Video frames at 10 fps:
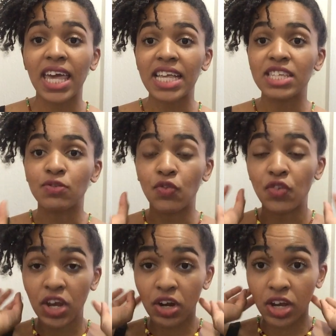it's
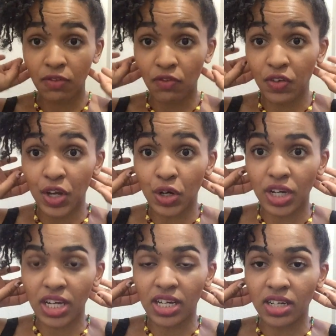very,
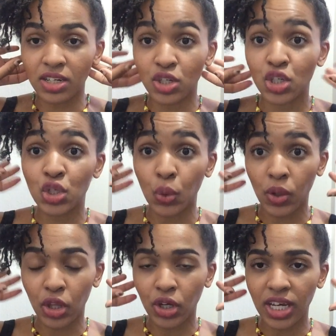very
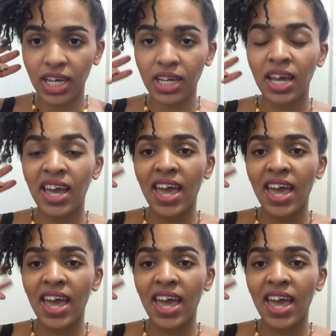short looking.